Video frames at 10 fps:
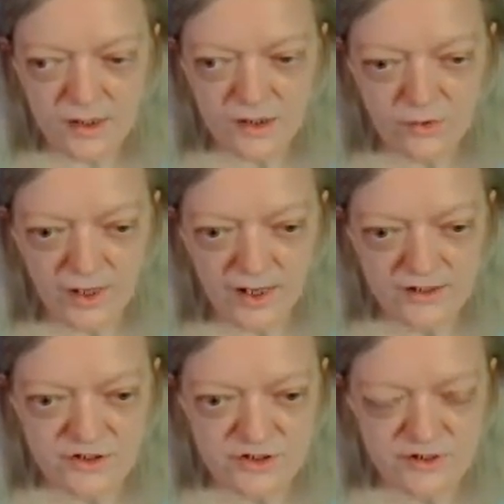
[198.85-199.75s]

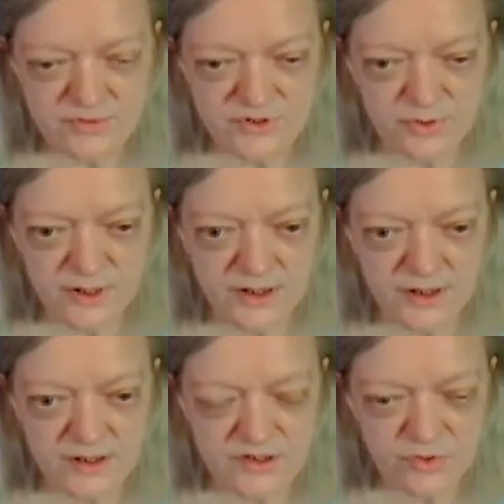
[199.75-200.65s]
interactions between
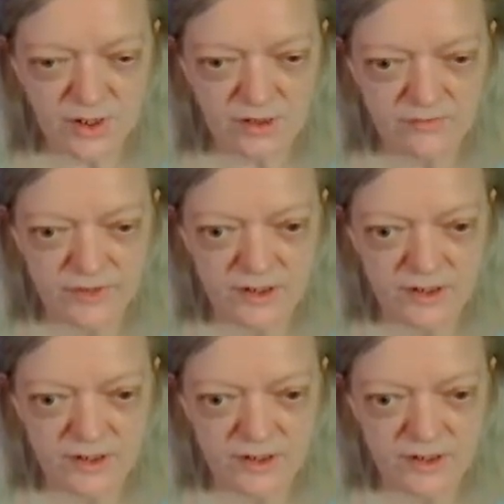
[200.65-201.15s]
a 12